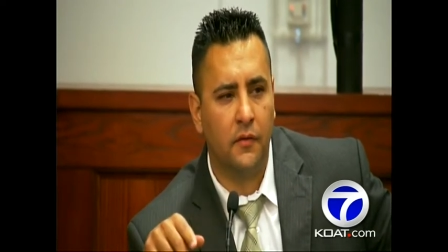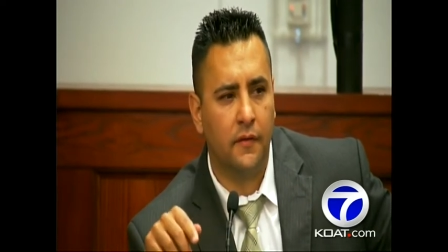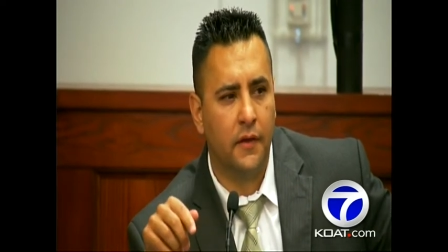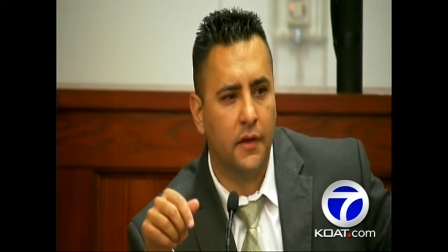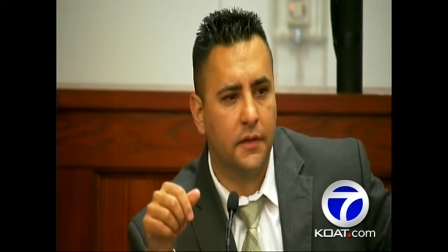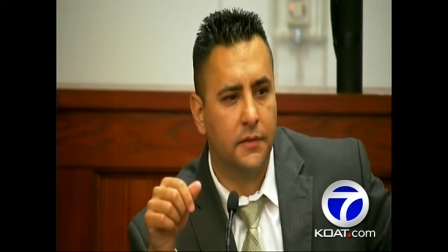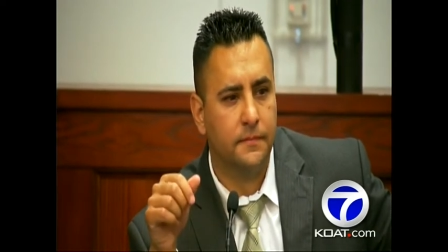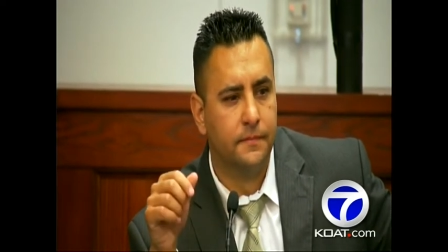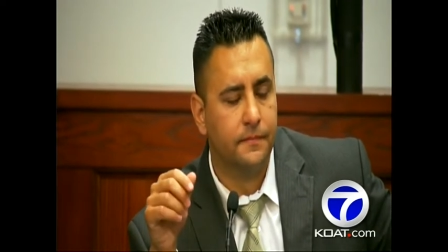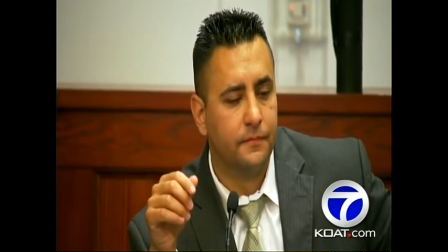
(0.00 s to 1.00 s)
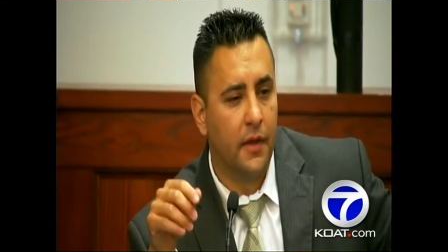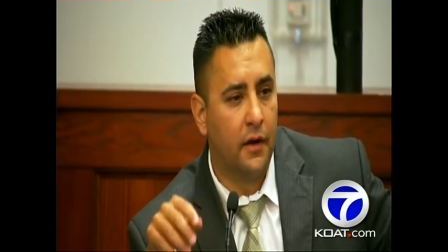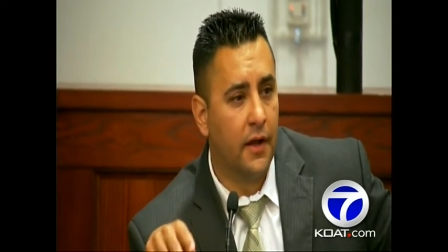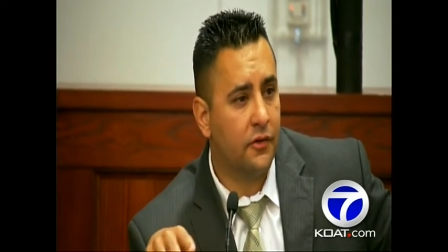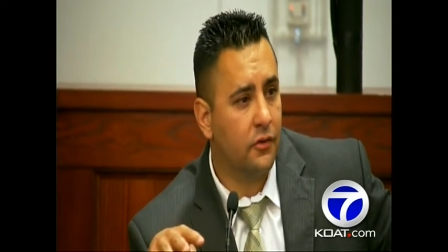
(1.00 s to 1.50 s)
I was in the
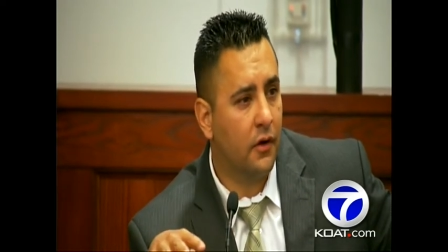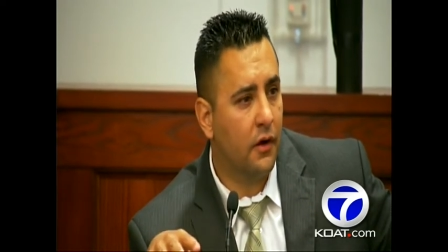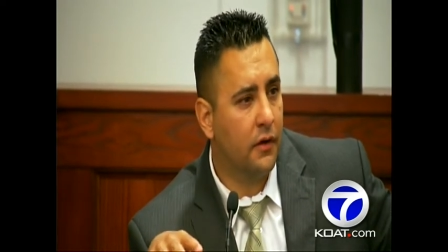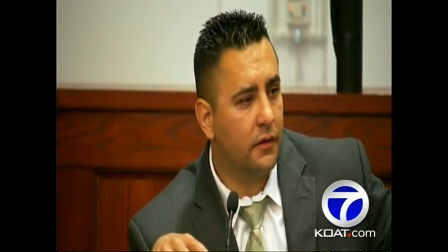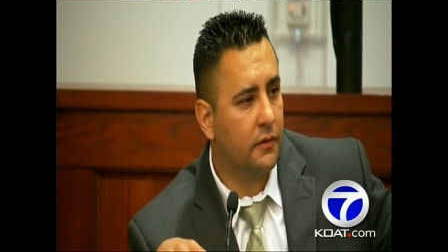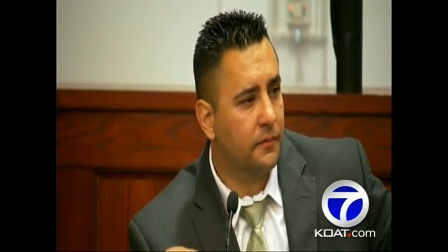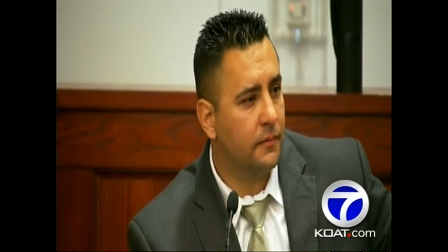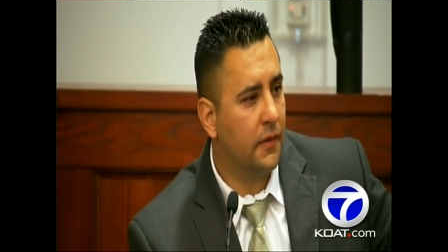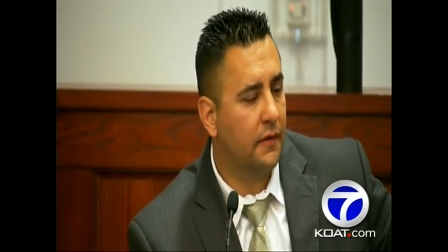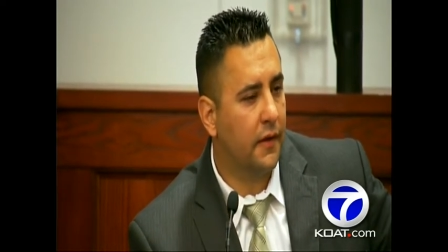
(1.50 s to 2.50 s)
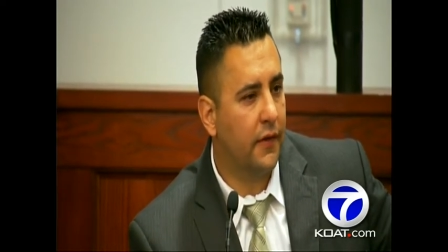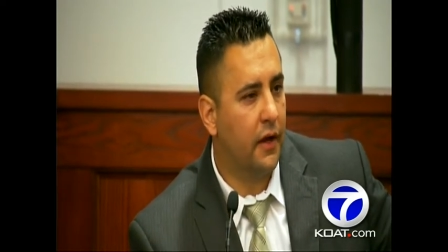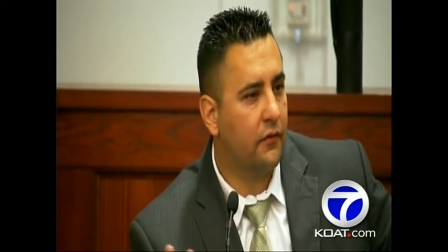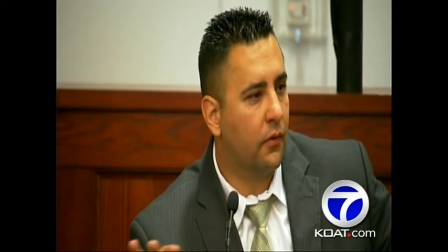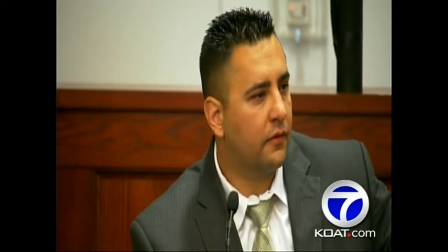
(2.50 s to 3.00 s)
Air National Guard. It's like the
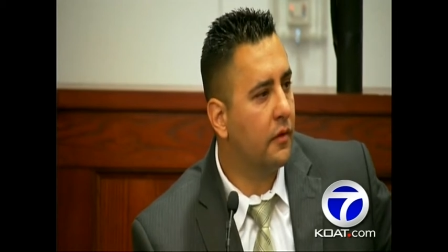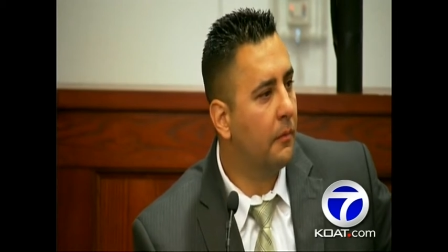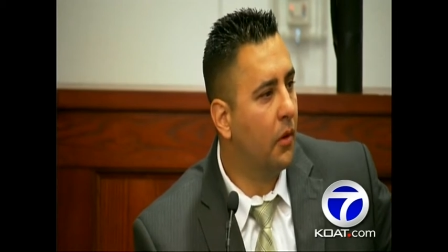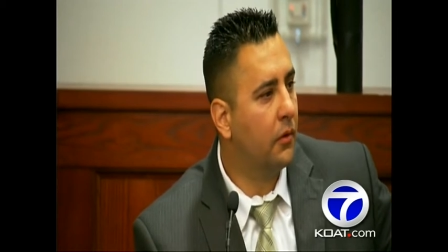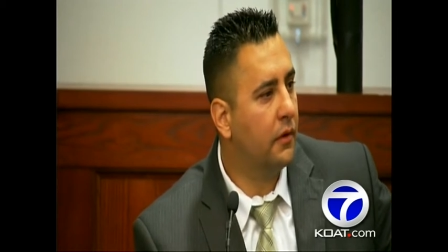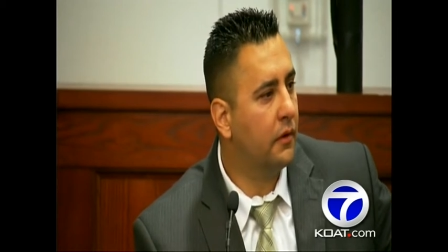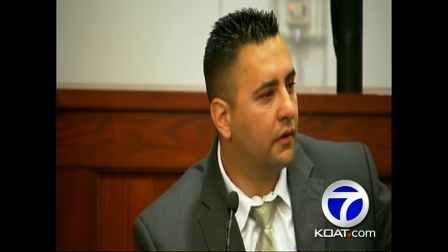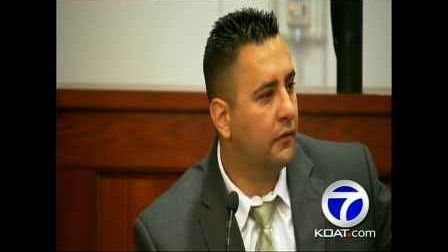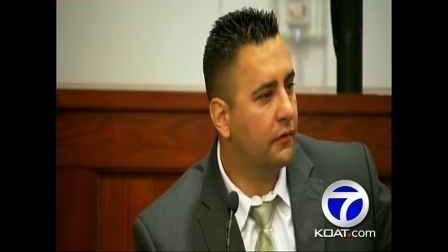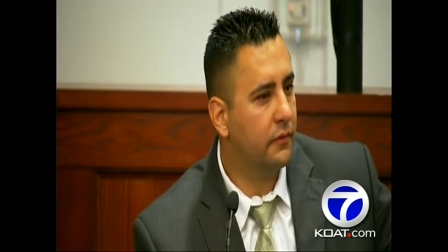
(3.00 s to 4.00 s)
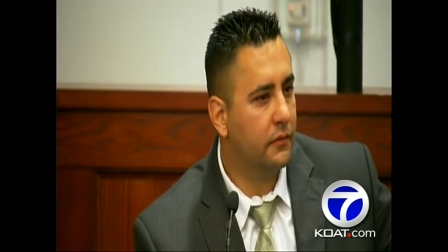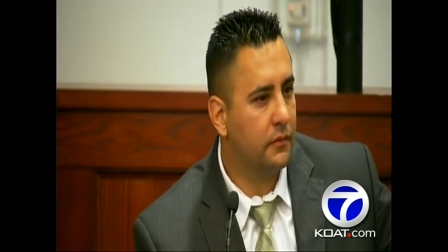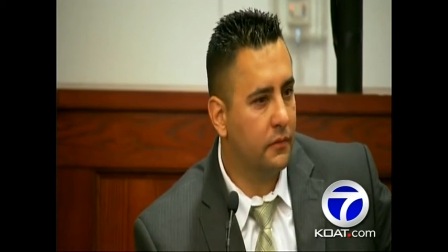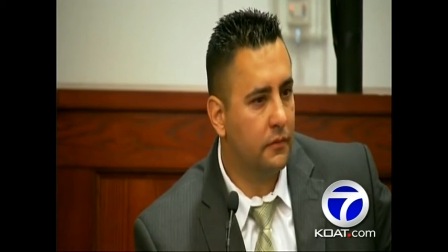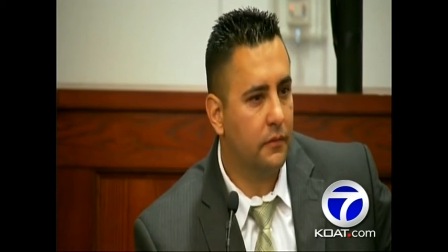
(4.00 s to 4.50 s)
Air Force component of
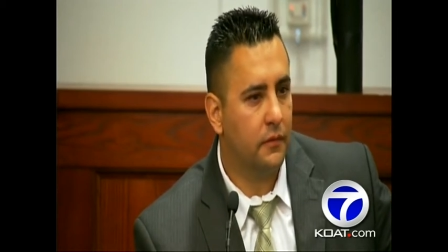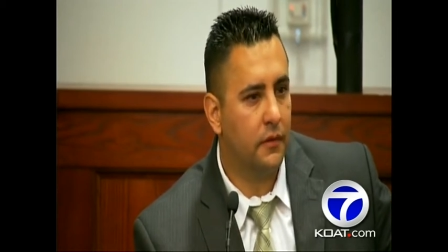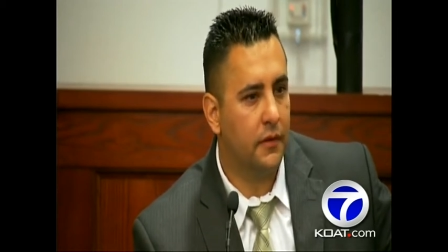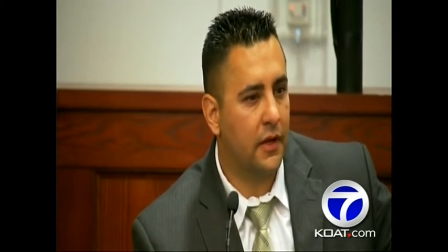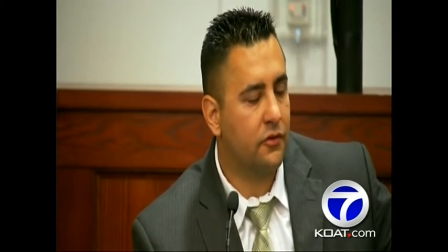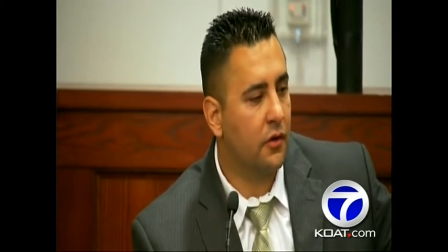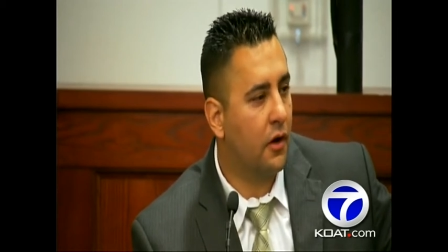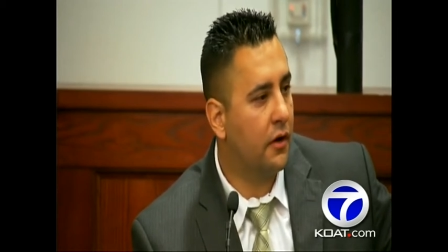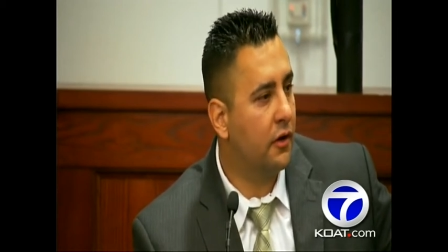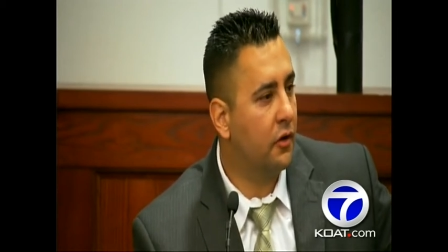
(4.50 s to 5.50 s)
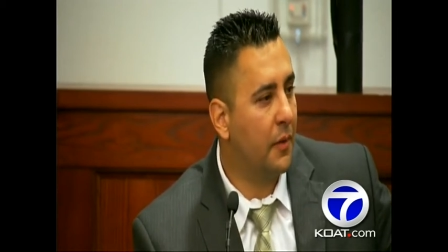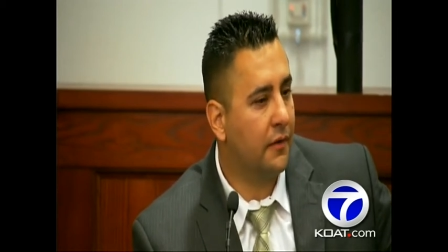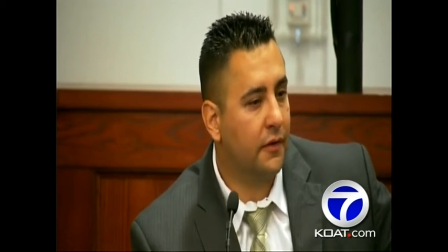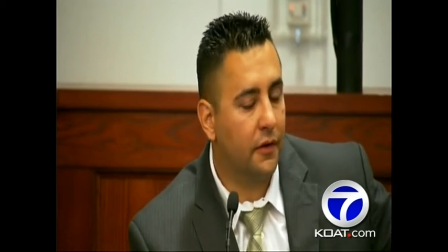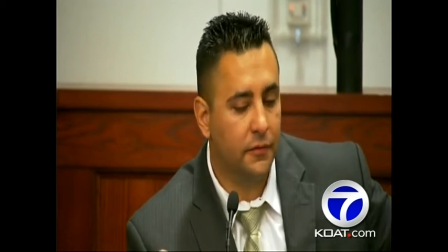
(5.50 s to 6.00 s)
the National Guard here in New
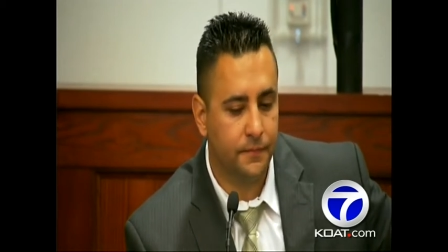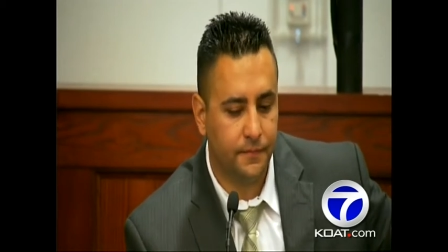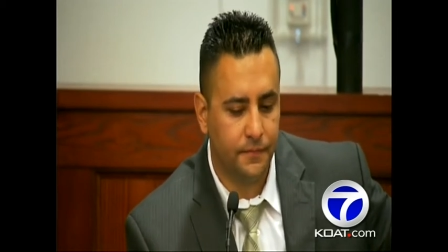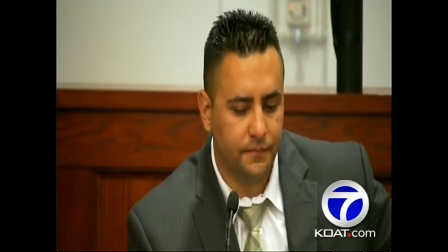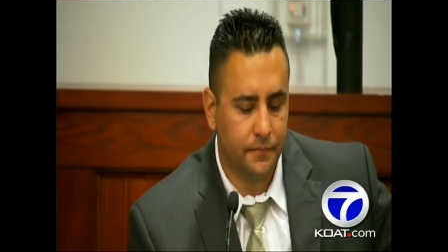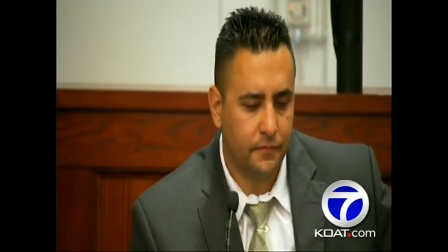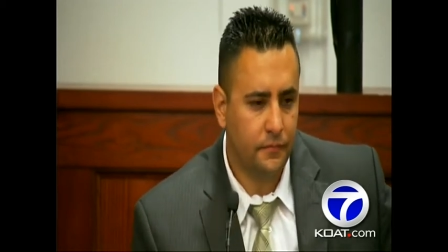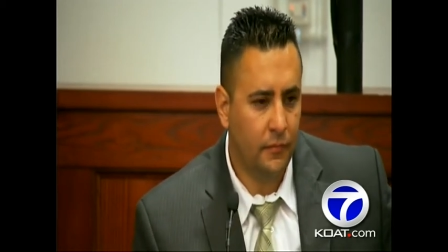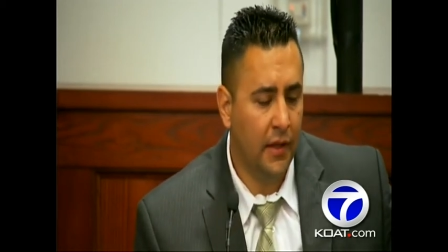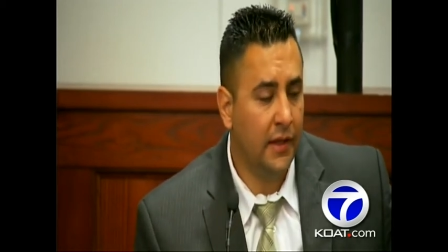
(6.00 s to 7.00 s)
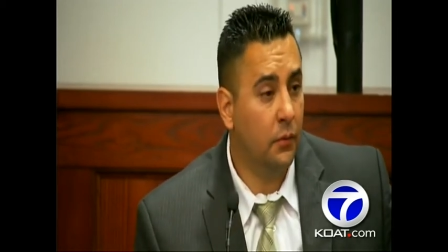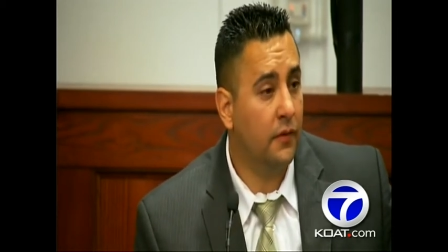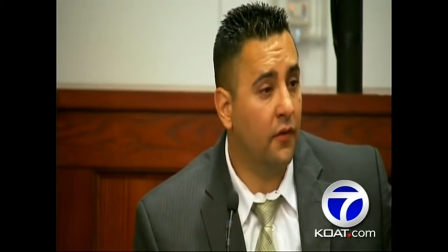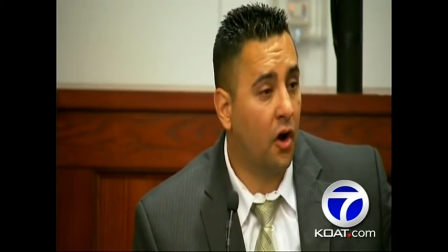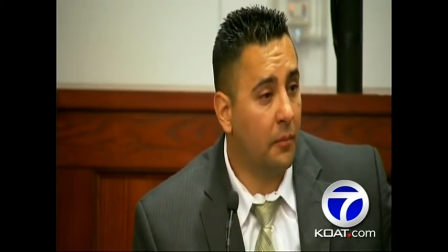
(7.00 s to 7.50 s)
Mexico. And he
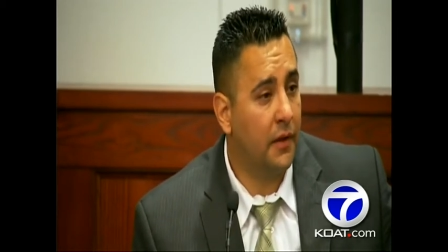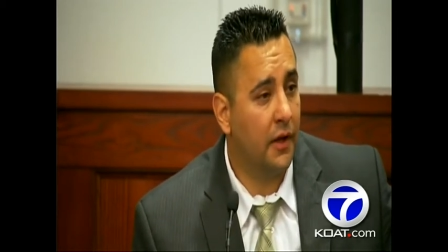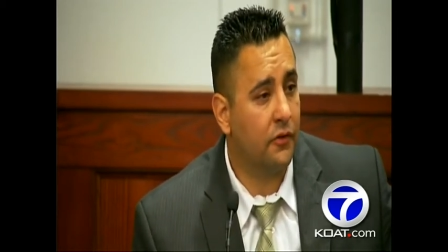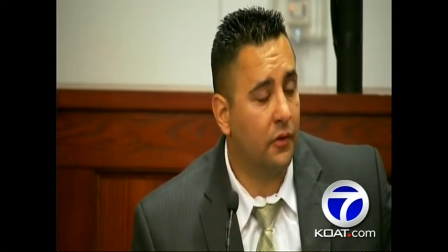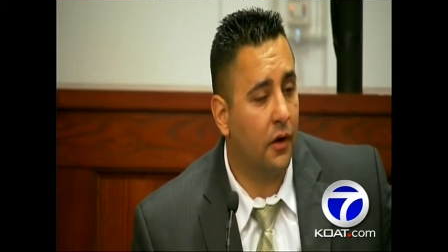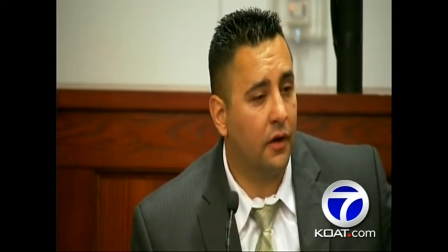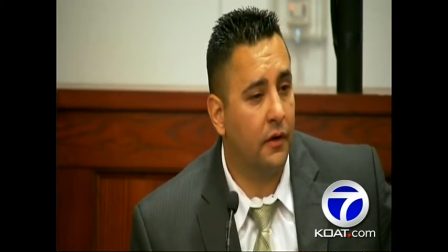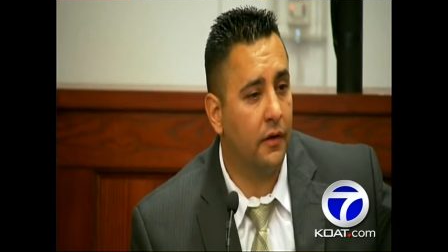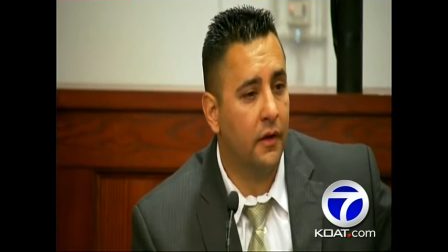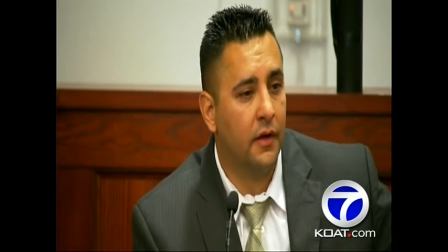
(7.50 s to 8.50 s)
was in the Army National Guard.